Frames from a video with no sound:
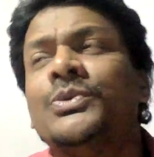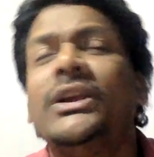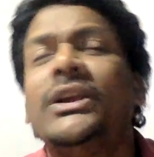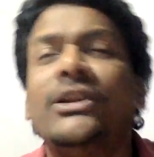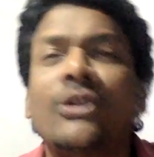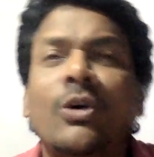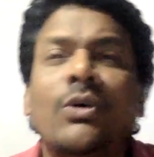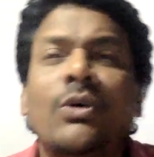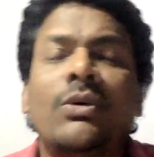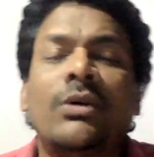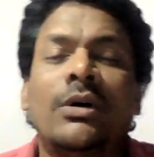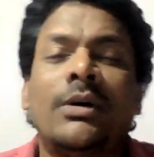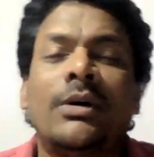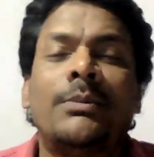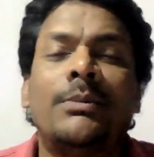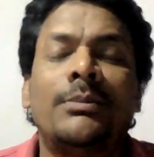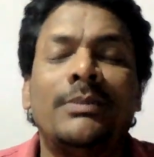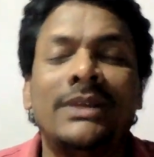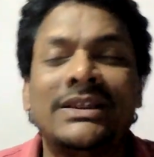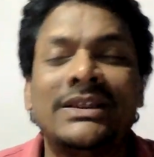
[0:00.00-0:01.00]
we know,
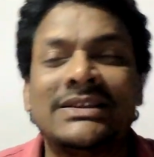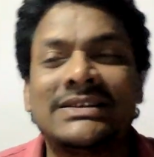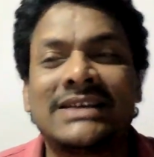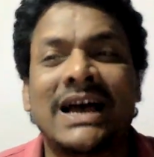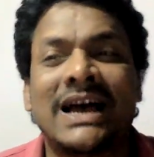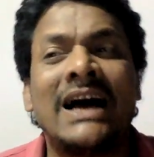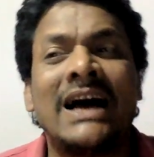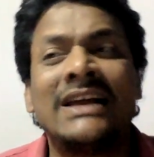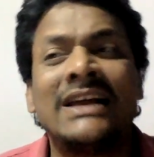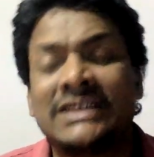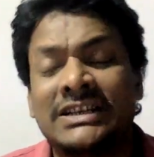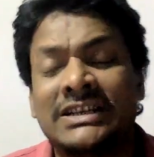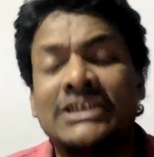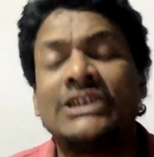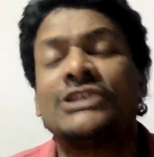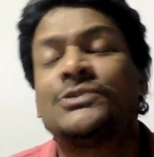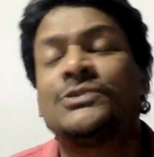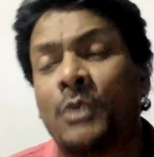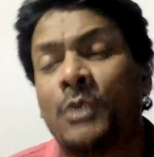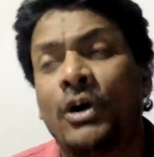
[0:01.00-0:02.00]
means as it
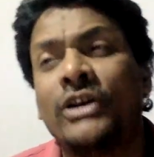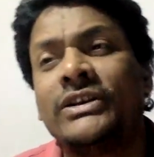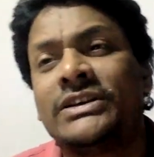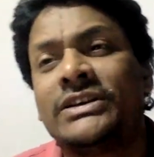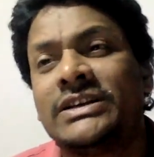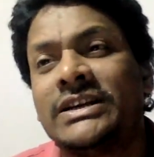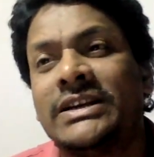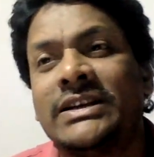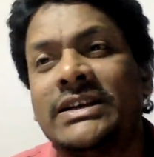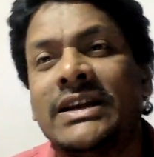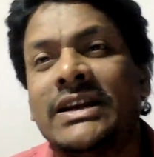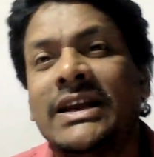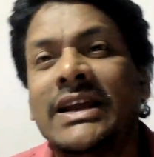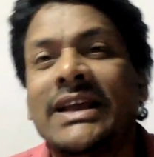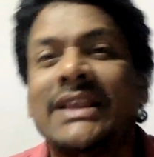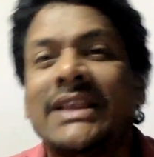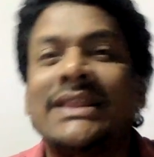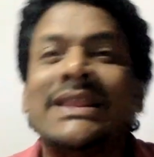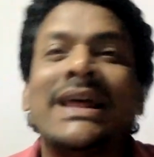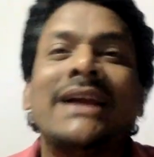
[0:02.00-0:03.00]
is pointed
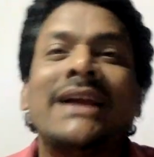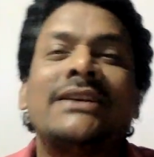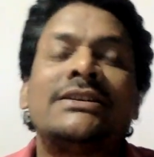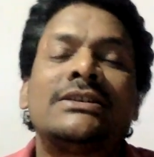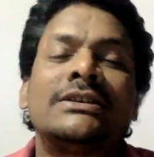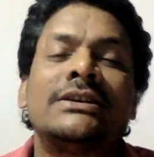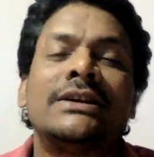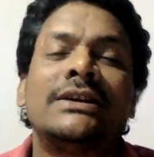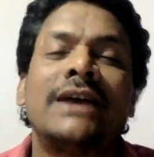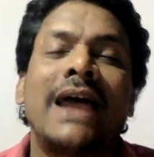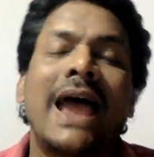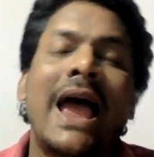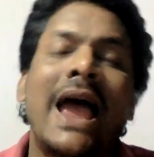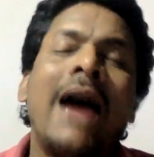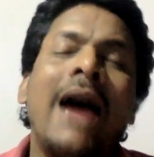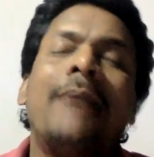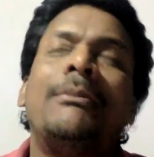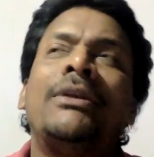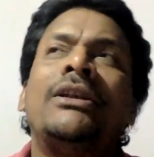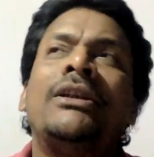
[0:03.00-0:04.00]
that
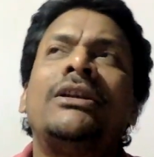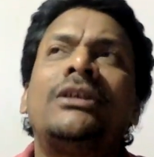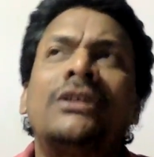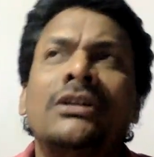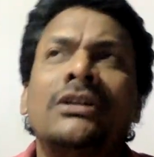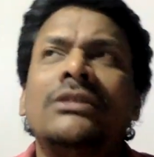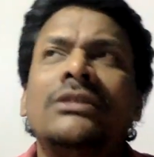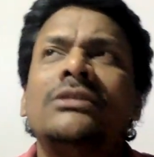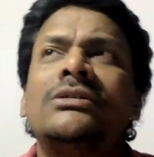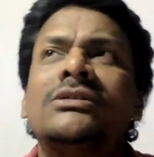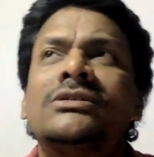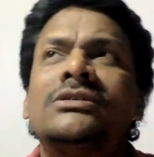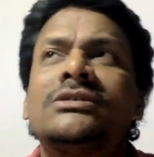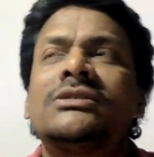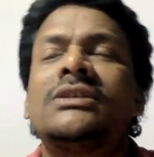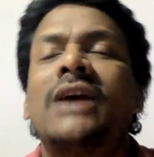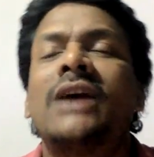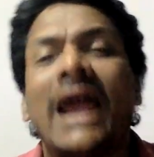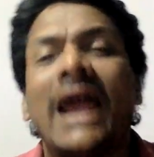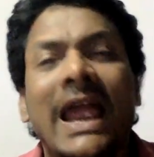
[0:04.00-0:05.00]

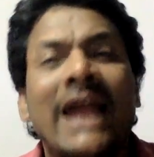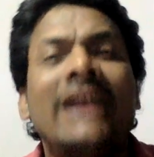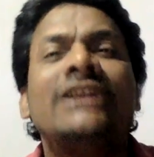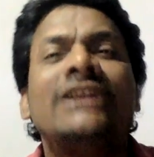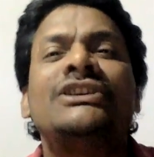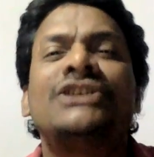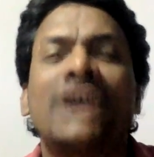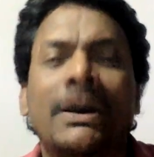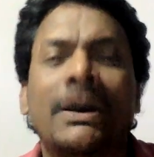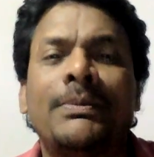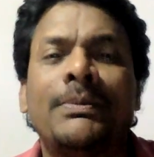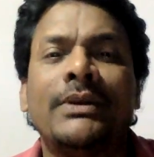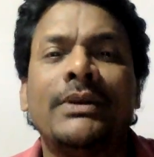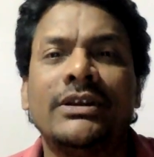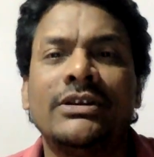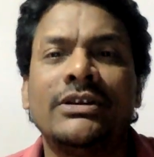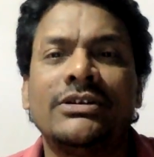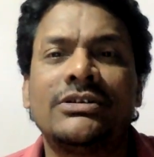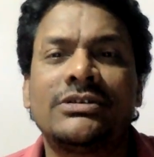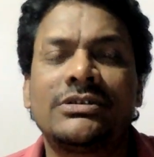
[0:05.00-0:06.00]
Americans and
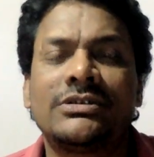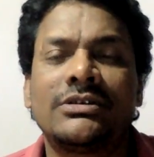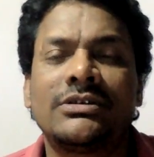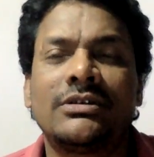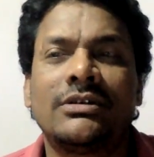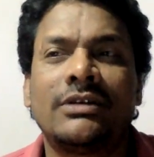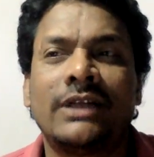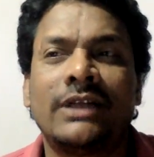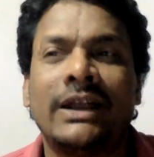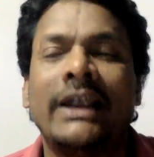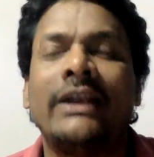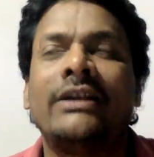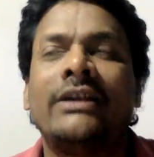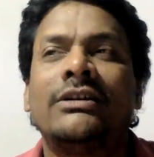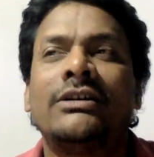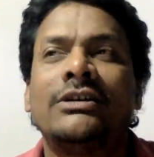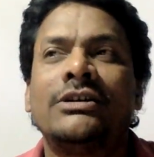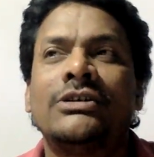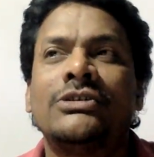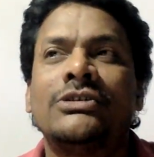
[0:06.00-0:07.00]
Japanese, right?
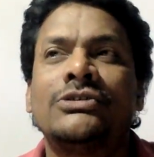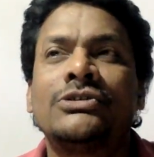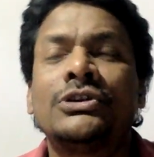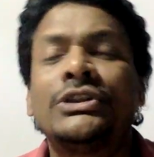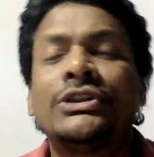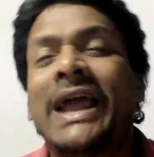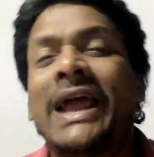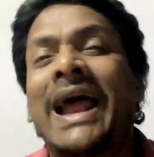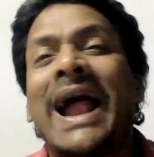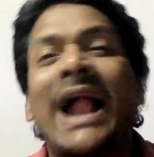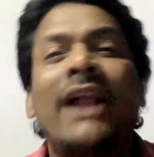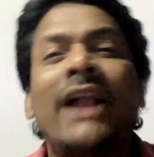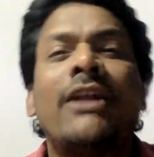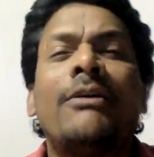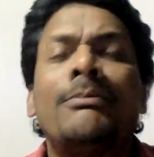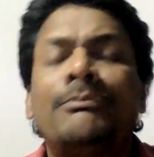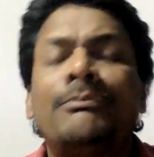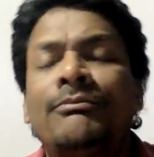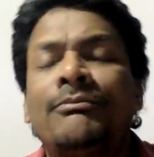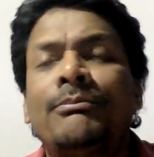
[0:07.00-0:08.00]
So they had
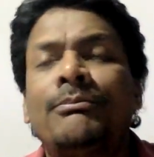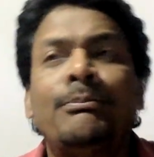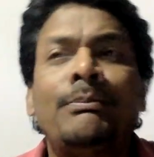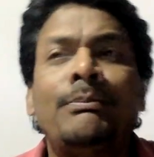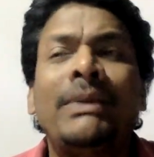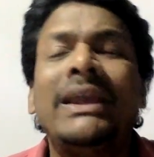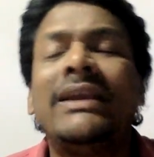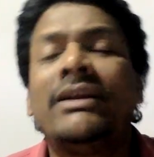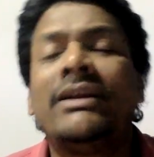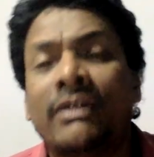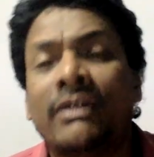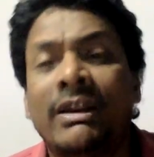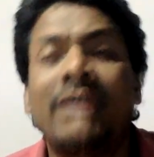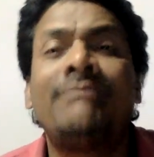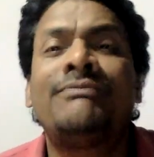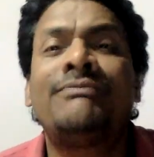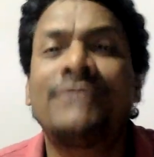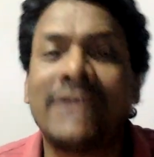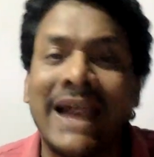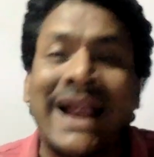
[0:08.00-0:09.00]
a big
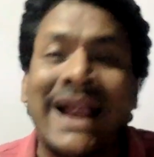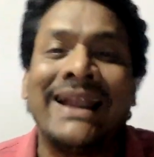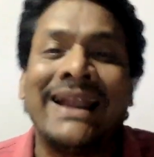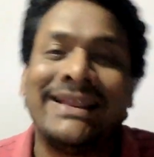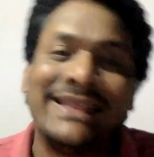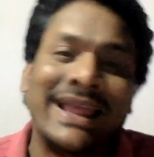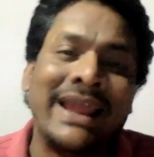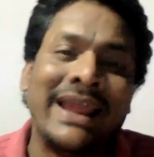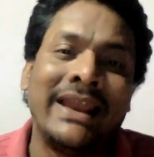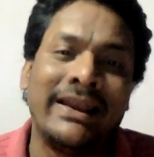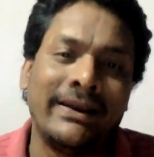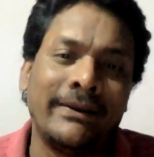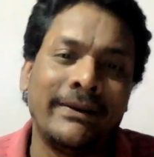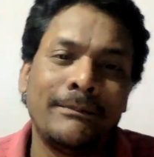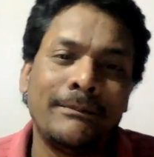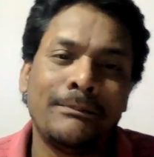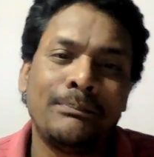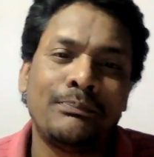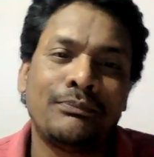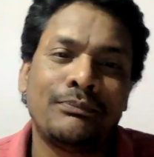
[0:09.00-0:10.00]
rift at them,
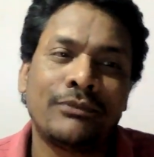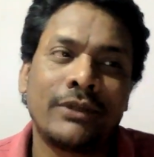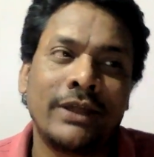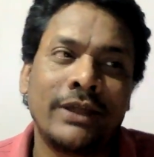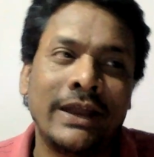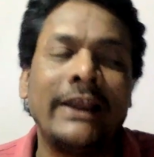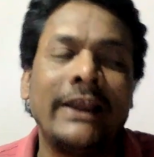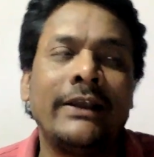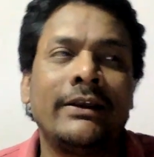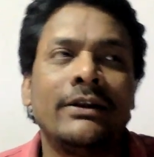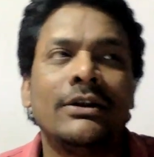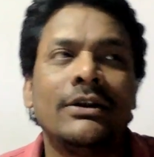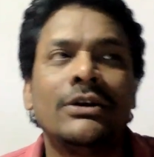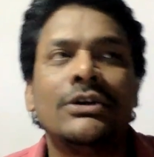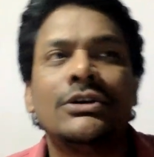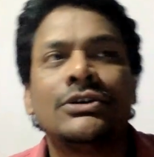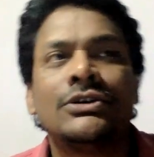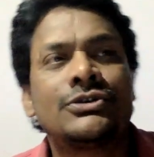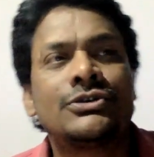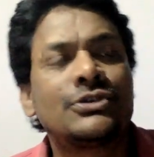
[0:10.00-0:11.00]
right?
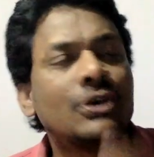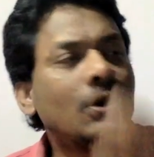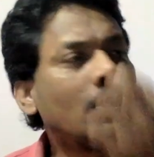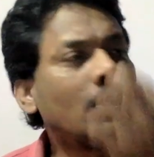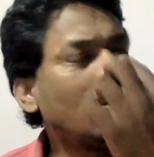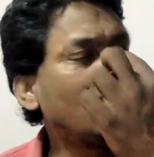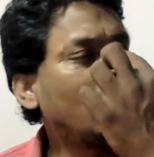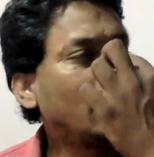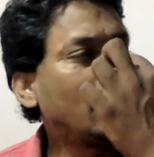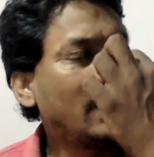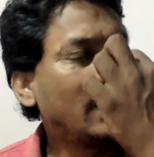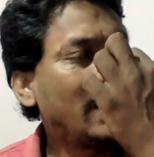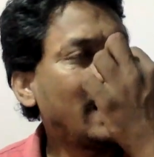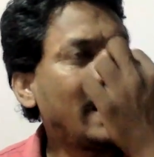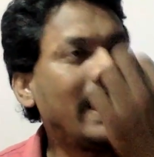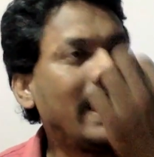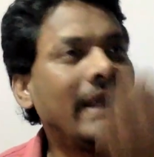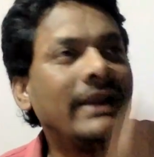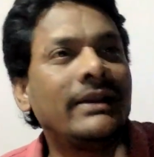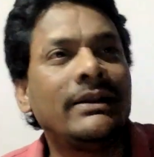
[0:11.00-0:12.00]
So
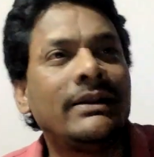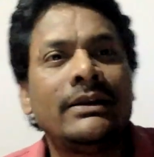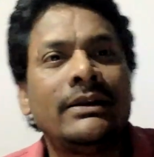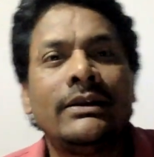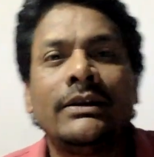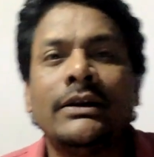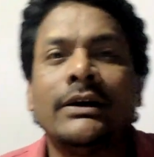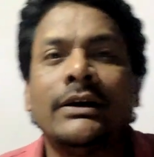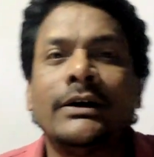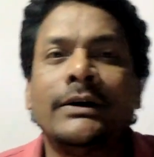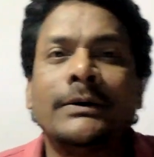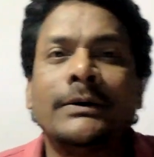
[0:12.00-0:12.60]
and